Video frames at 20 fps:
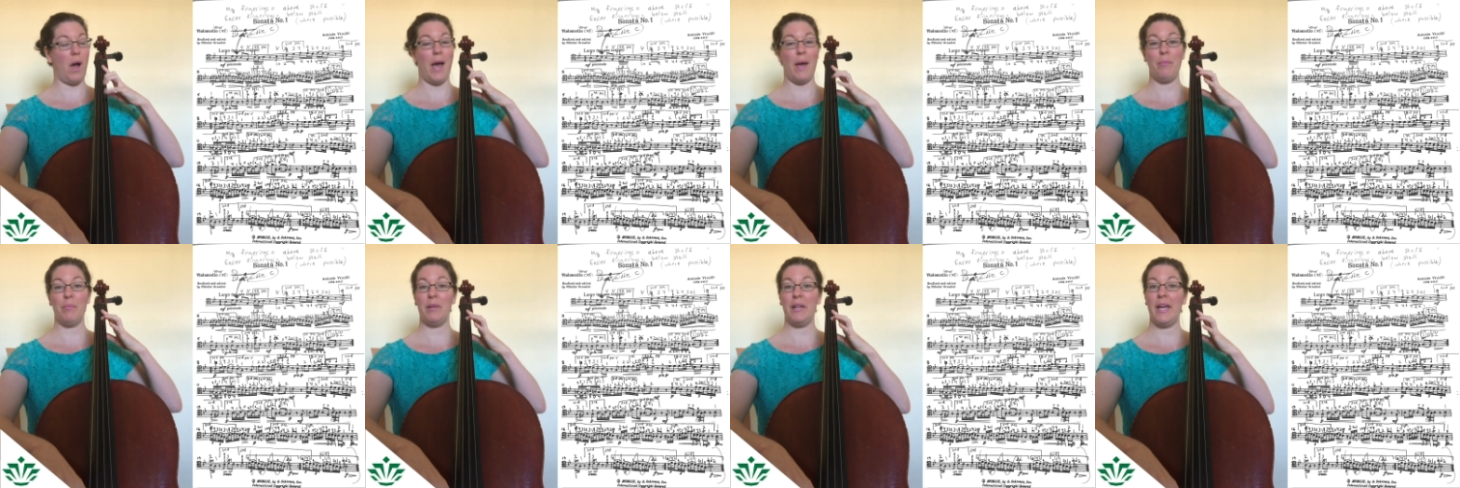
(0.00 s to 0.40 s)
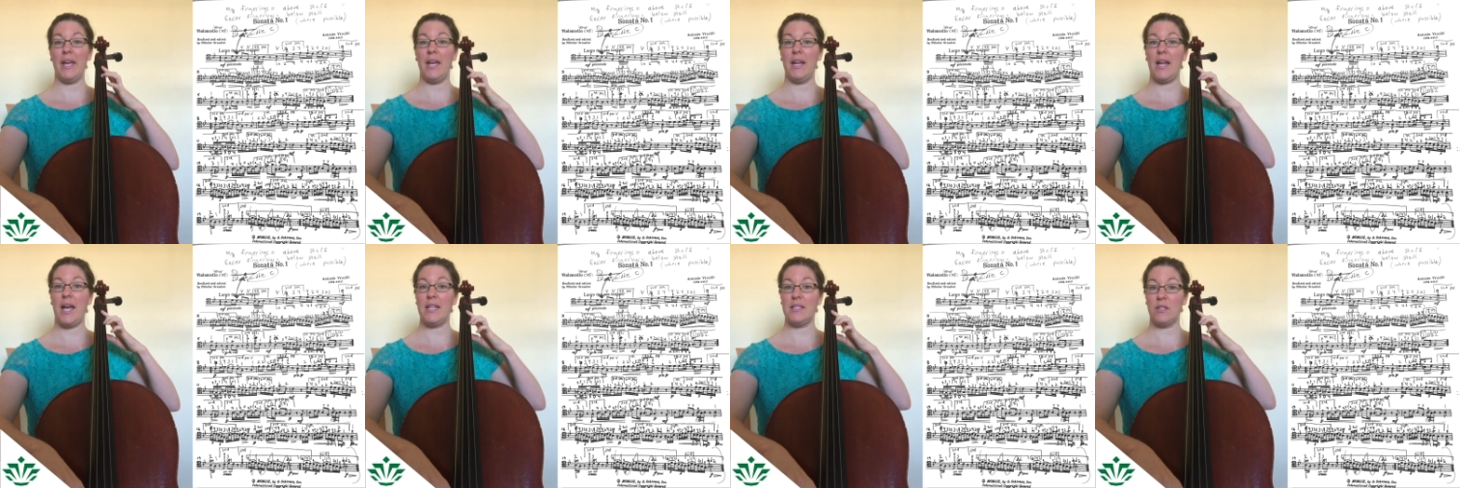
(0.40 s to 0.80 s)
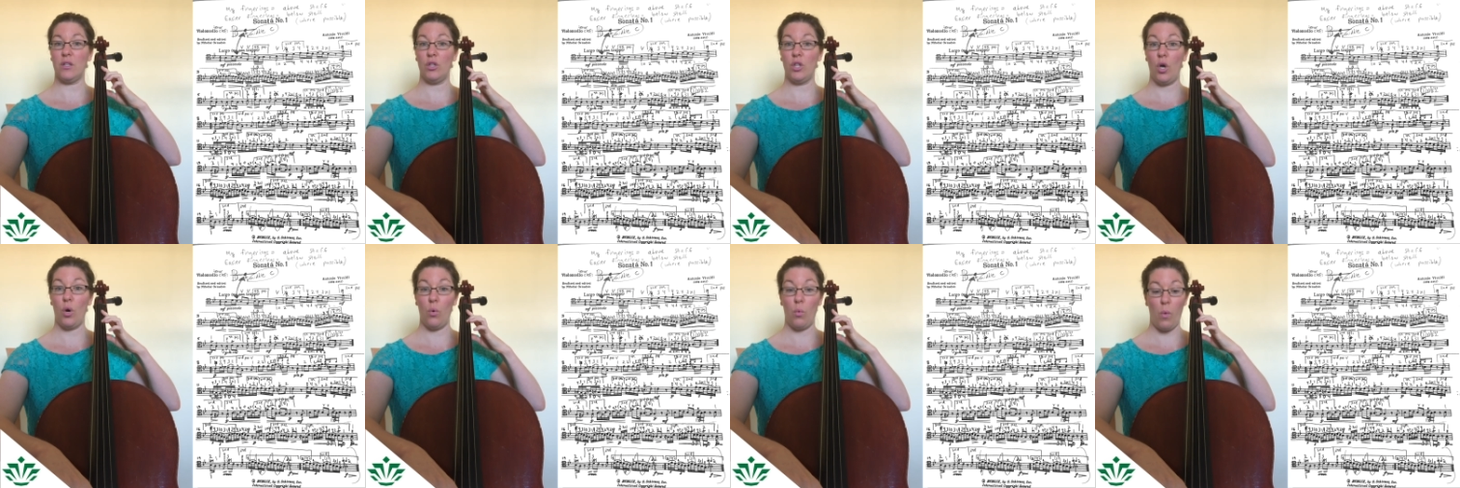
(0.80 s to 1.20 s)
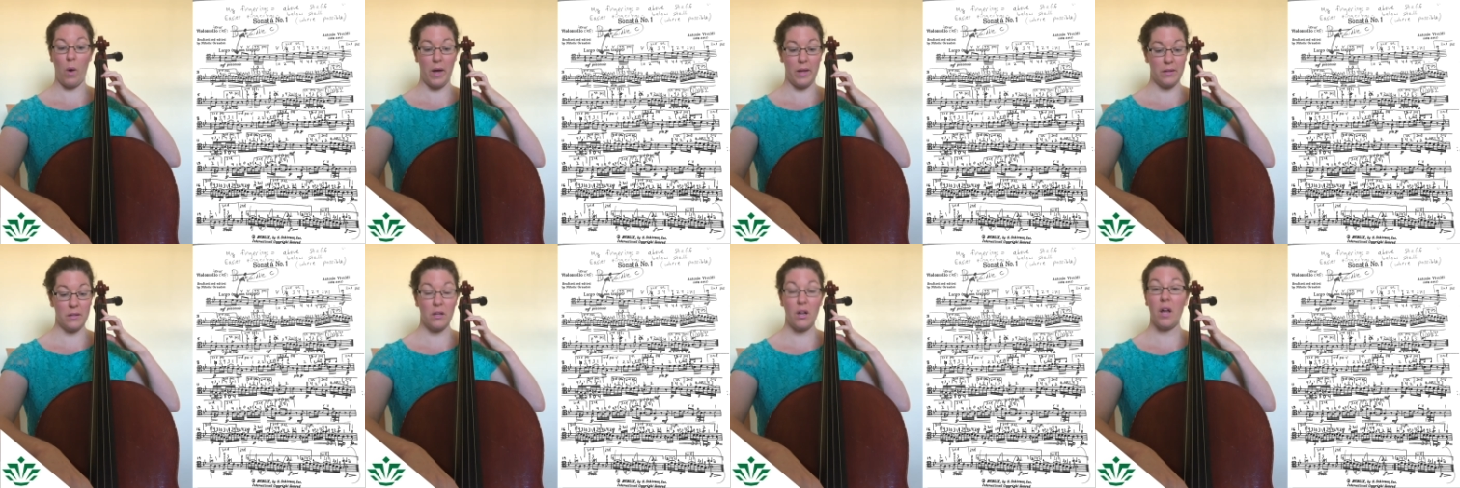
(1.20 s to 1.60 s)
I play it as a low
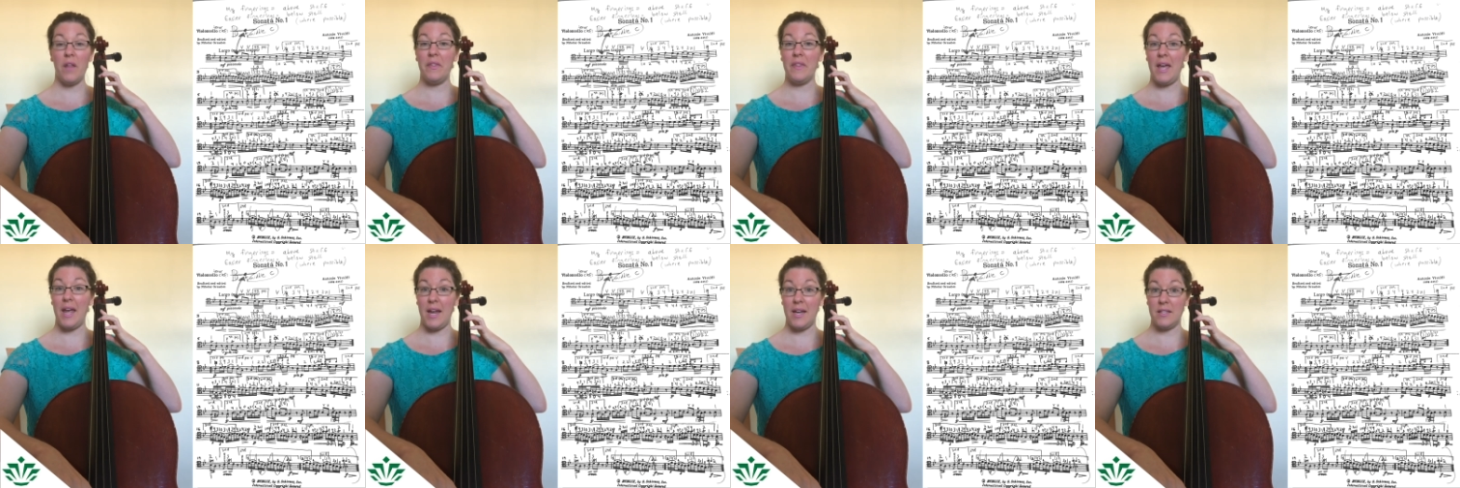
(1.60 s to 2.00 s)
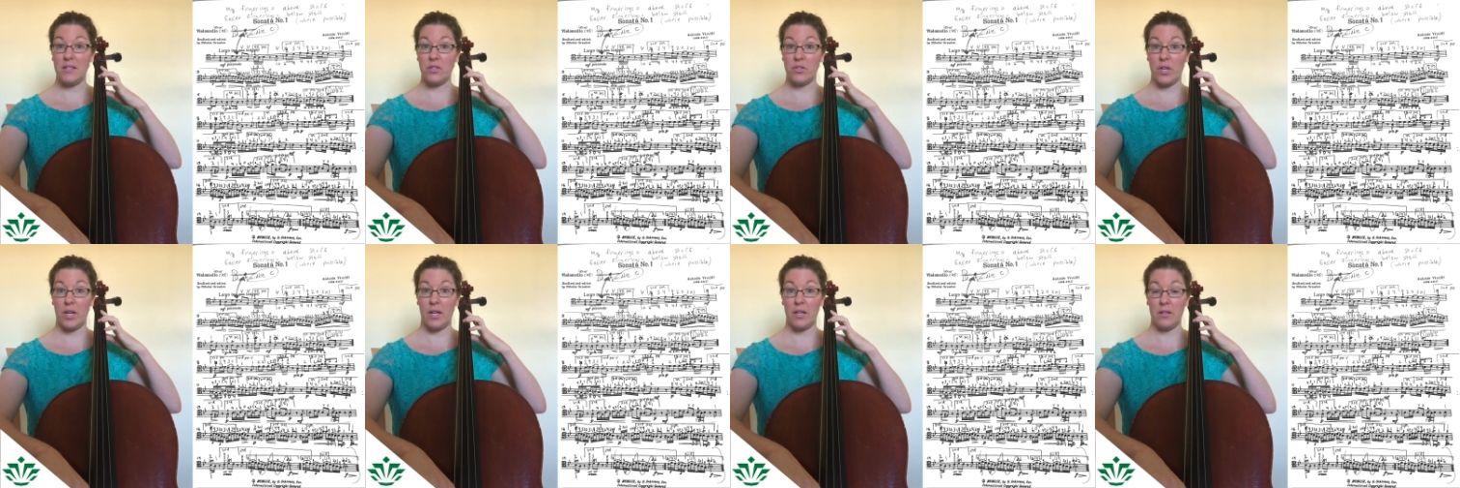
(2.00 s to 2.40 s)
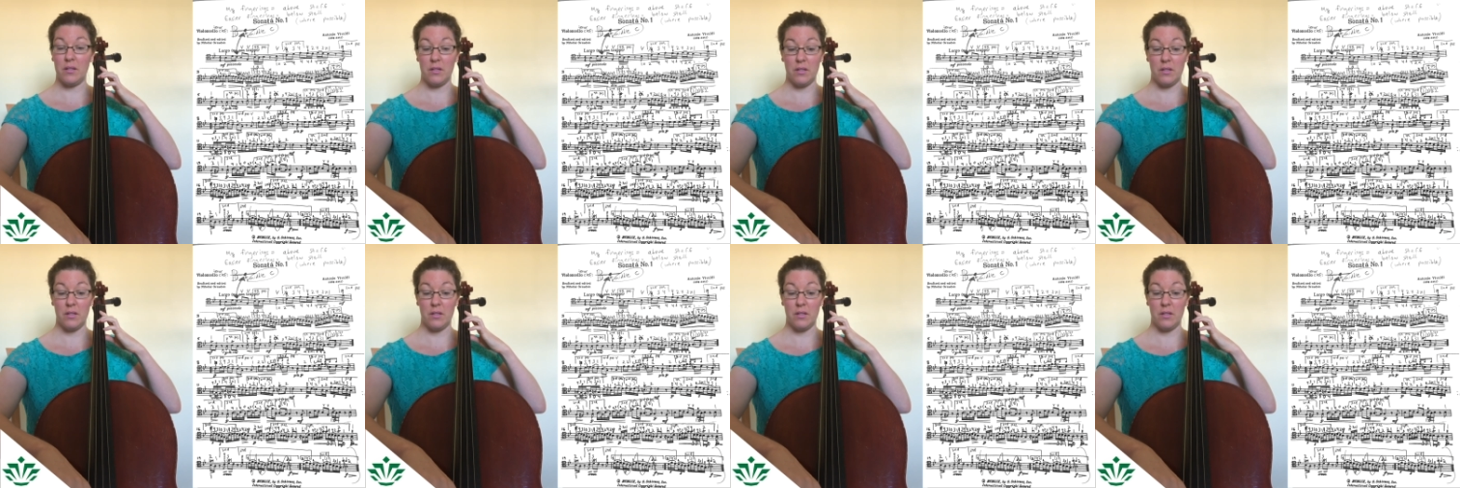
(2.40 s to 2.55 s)
1 on the A string